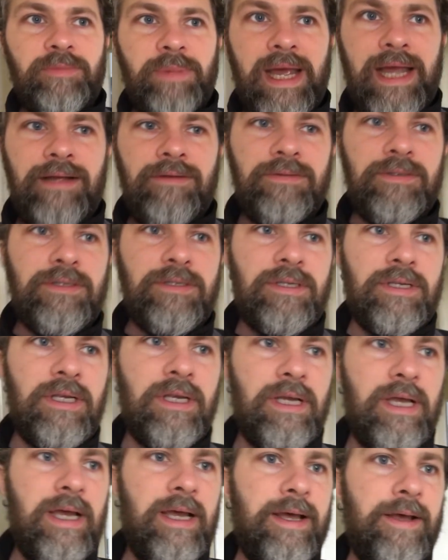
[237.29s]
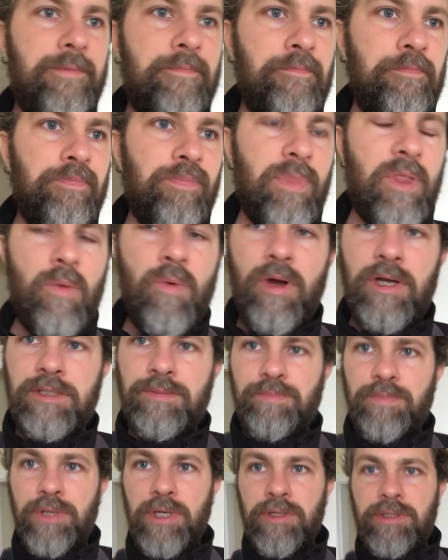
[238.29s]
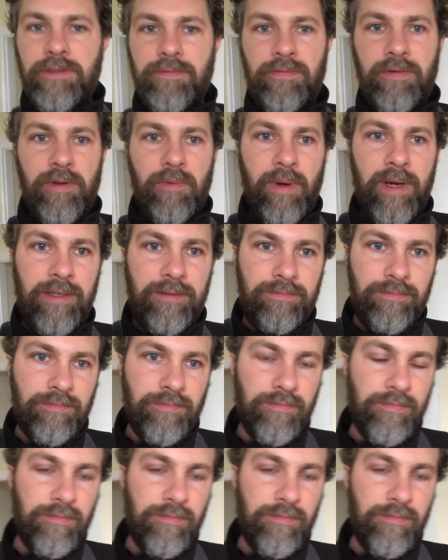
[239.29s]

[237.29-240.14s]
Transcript: house. Works beautifully well.